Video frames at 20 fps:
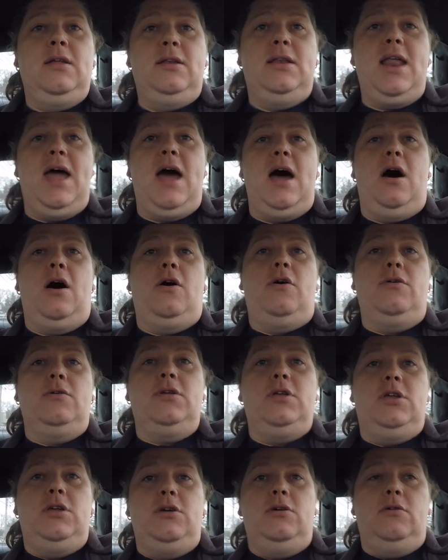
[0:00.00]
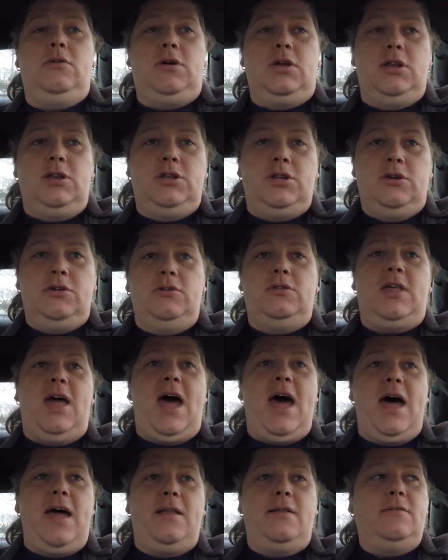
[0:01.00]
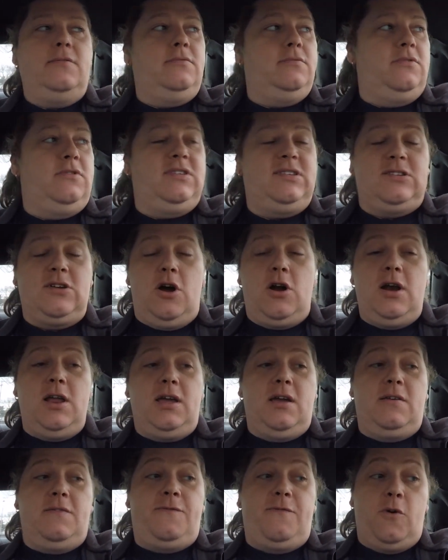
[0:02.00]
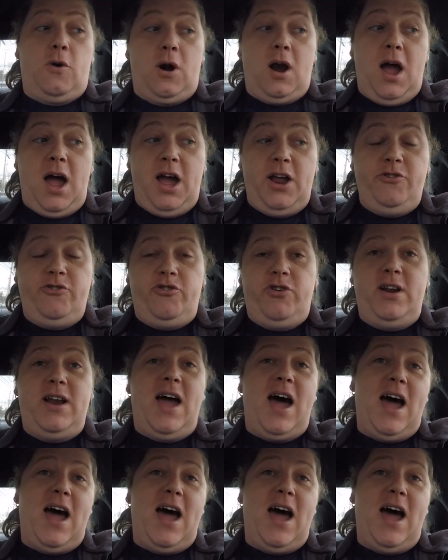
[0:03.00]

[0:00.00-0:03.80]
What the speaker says: Now, you can do that starting at 400.